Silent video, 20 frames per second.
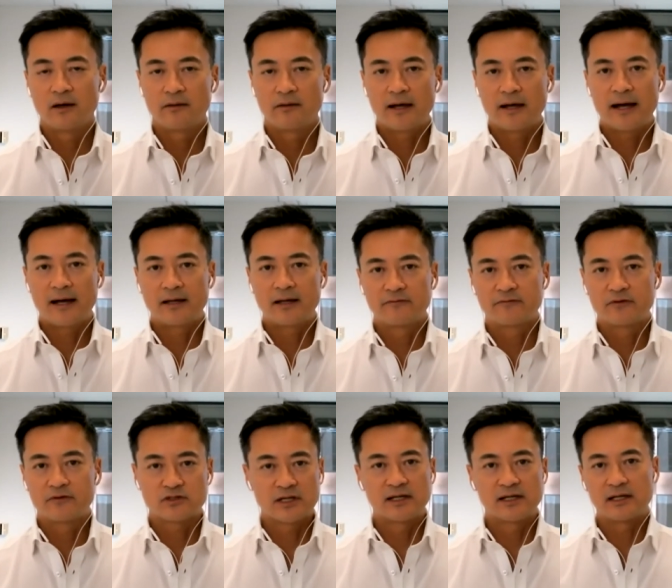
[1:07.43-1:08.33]
that
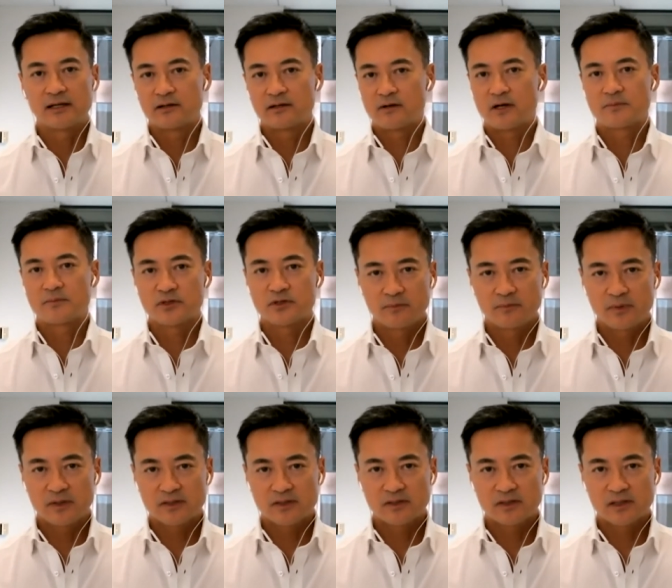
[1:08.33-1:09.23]
if there's any interruption
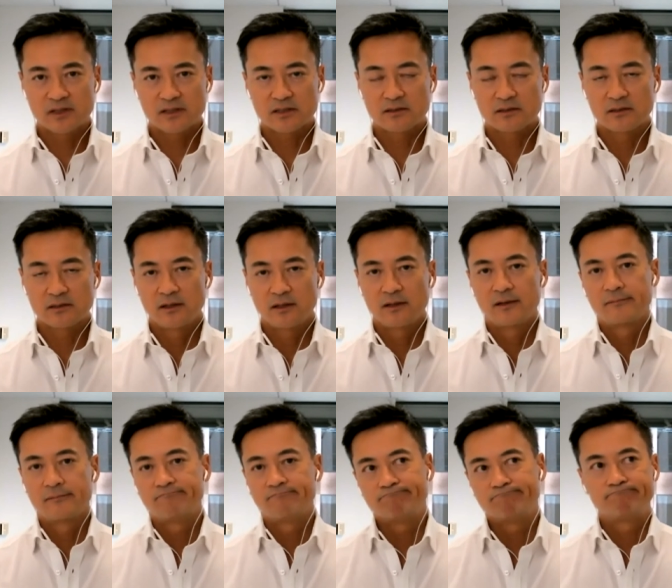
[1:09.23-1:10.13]
of business,
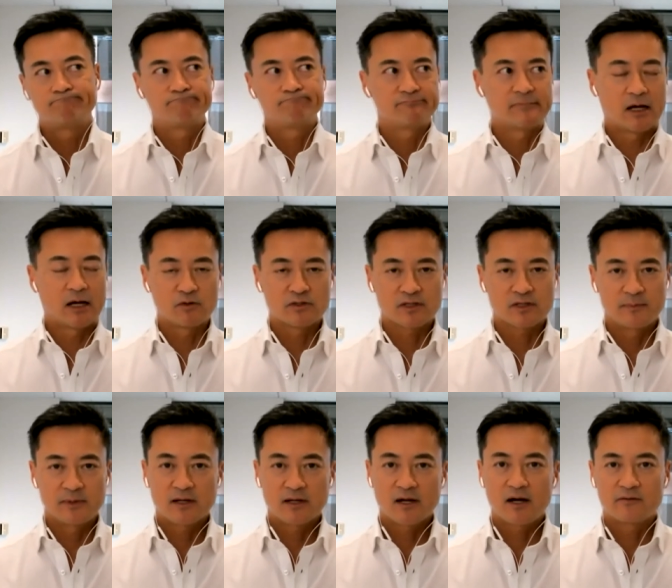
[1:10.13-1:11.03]
that was
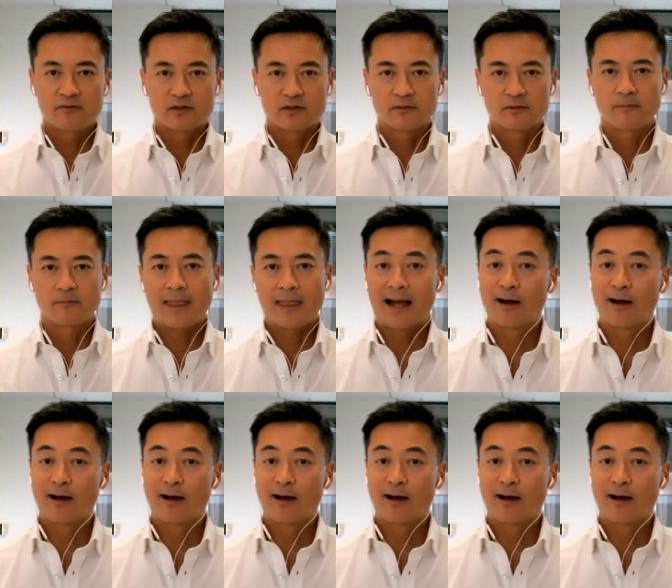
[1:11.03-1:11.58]
going to be covered.